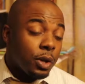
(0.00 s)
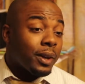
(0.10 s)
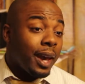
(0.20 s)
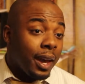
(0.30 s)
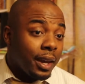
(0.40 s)

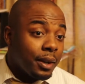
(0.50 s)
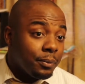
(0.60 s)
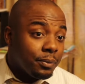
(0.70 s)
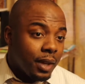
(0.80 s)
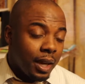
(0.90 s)
okay
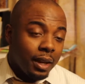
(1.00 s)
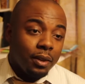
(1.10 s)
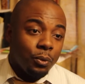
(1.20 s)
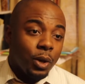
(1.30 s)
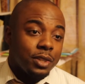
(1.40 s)
and
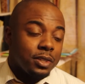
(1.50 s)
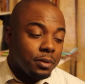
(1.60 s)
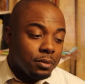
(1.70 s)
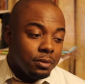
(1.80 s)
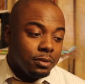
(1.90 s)

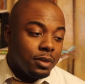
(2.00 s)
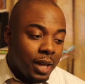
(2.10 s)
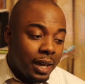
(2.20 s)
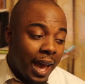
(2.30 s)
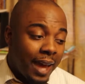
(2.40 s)

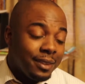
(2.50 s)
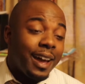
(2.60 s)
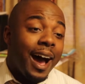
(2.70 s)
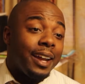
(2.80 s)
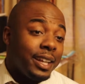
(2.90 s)
hadn't
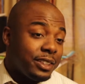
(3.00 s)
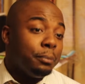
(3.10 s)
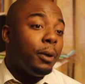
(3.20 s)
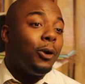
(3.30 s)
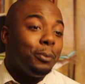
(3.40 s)
died at
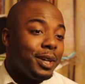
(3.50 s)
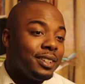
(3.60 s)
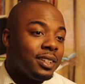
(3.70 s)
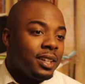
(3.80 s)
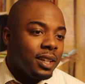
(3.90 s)
the moment,
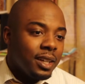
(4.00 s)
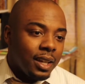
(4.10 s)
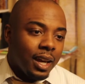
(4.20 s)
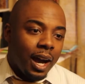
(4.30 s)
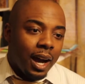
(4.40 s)

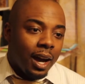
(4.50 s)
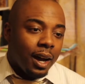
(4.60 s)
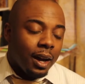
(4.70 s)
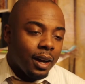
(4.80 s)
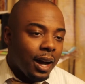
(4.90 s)

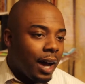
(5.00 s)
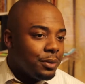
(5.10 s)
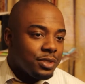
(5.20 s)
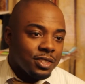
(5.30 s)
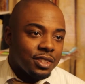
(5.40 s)
I
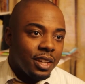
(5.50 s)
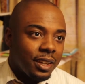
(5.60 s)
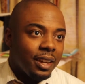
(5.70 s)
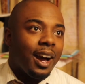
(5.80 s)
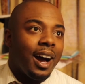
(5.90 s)
was just
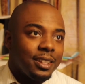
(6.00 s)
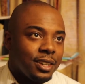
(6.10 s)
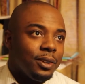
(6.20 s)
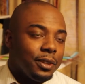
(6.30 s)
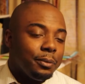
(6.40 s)
thinking, I
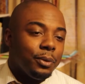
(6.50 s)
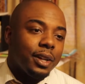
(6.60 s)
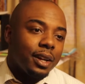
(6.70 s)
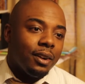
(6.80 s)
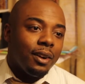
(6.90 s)
told that
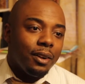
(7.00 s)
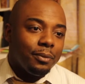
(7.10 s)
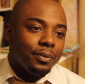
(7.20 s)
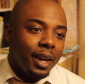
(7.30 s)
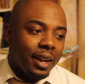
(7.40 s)
boy to go
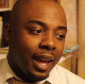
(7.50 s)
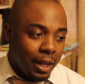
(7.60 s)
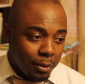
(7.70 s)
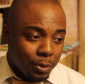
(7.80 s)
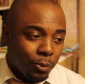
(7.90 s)
home. And
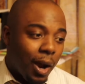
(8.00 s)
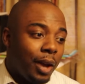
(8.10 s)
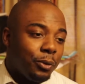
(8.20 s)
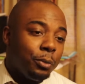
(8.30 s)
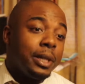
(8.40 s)
had he been
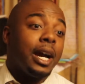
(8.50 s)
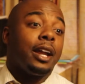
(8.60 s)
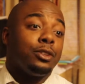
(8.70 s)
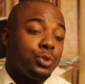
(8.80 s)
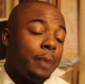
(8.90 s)
riding with me,
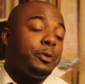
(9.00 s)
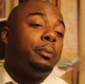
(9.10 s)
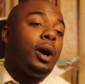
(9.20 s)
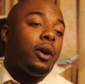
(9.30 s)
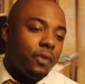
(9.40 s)
I'd have dropped
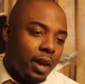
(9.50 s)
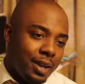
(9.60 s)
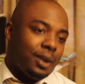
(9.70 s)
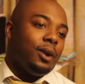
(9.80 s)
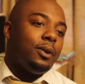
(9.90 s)
him off
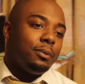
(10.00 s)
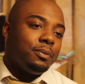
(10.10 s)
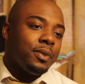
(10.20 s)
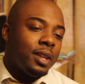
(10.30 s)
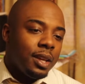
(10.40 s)
at
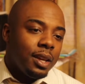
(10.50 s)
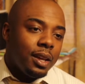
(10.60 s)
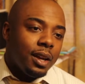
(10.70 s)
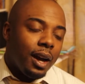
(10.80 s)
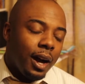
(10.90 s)

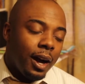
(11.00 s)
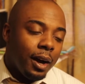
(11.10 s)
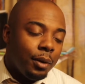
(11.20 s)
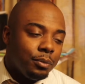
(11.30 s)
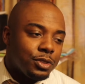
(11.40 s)

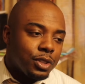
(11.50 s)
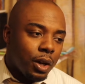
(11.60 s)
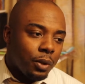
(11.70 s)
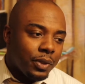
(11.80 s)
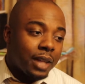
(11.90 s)
home.
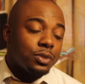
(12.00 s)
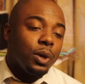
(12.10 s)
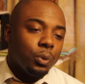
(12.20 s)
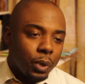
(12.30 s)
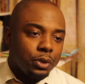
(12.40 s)
So that's
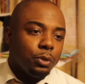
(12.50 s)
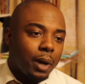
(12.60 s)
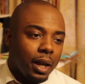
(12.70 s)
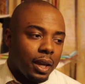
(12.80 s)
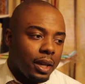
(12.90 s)
what went through
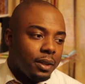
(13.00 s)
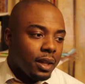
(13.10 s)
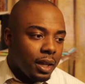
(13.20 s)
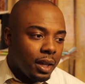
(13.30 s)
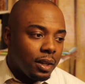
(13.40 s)
my head.
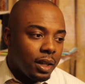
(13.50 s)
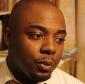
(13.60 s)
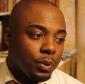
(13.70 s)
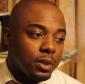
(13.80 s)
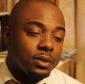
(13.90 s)
Then
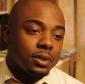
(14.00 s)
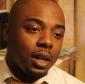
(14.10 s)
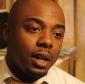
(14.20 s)
it was